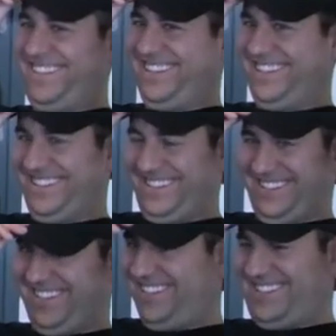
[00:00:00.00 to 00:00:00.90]

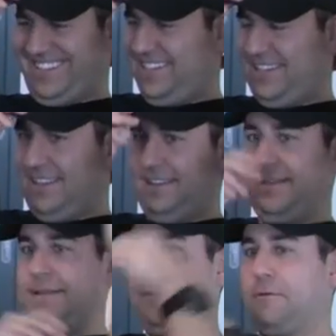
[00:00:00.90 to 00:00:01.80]

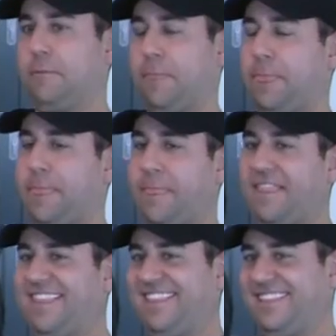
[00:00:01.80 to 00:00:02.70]

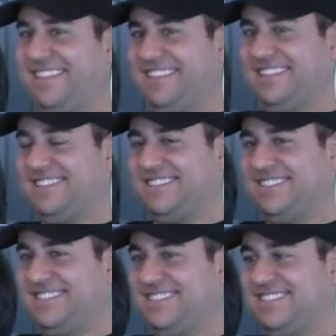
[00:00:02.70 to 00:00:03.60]

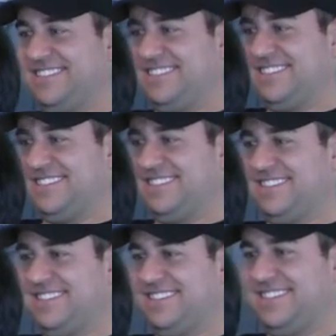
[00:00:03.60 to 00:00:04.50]

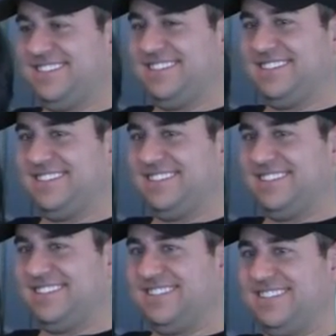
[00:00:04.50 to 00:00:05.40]

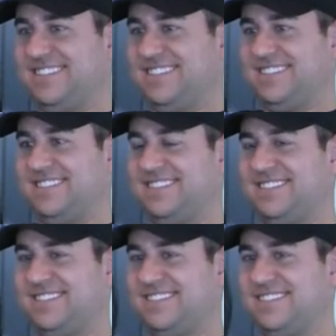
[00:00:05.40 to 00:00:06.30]

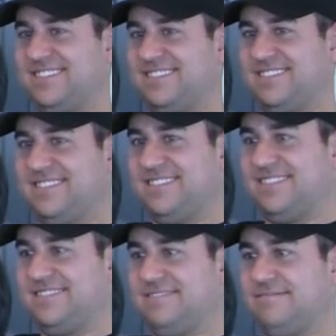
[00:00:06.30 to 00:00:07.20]

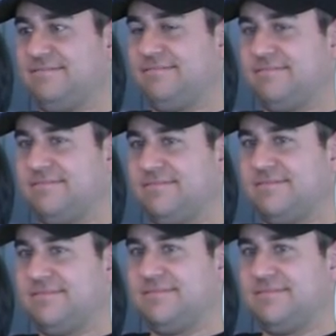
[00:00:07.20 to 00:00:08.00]
The person shown says nothing.